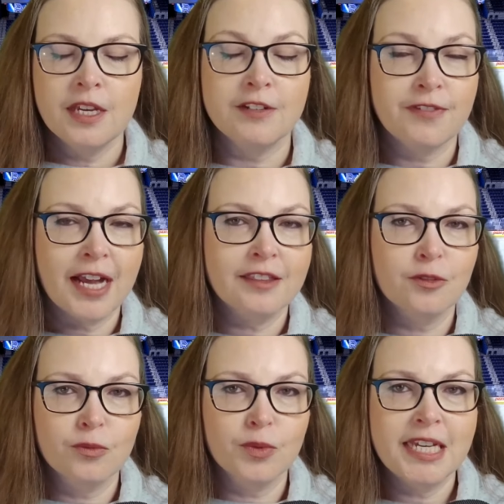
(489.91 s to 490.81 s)
In fact, the
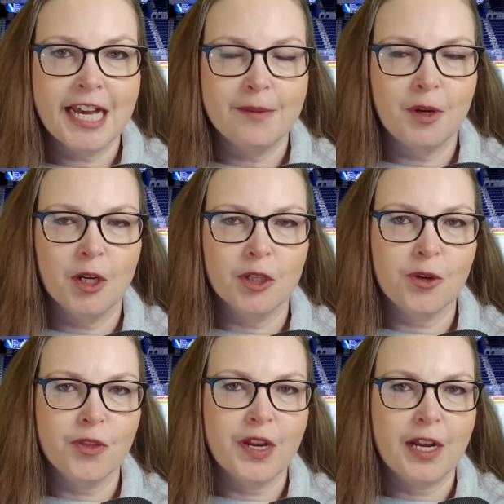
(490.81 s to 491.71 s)
recap
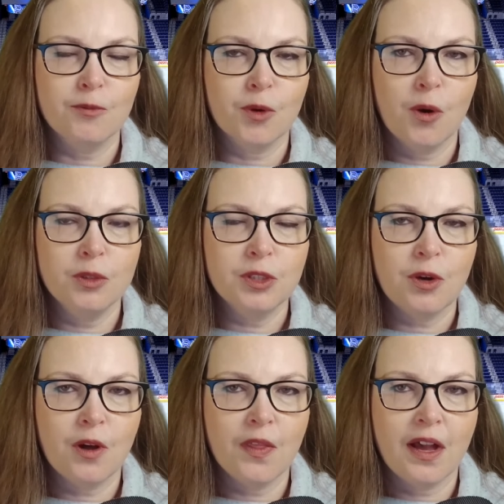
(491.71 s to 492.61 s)
article that I wrote
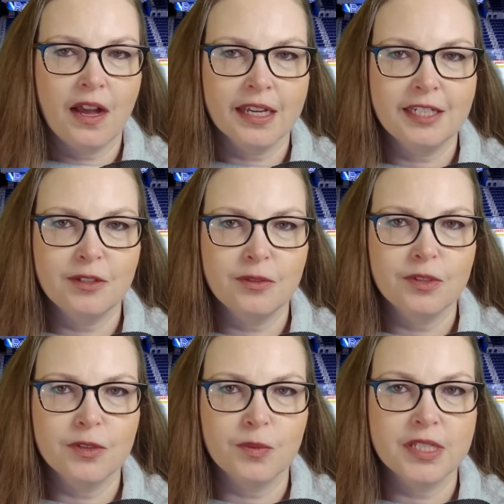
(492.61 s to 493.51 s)
on the hockey
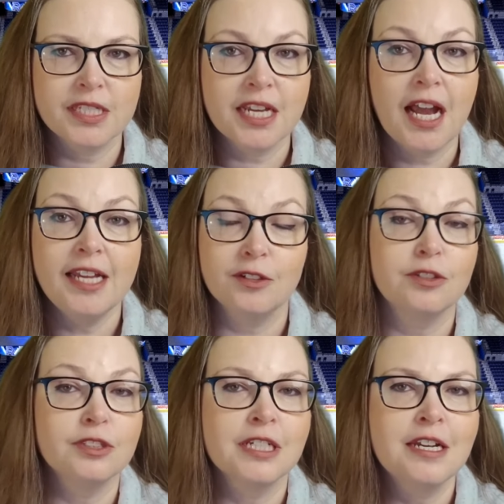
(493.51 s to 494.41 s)
news was titled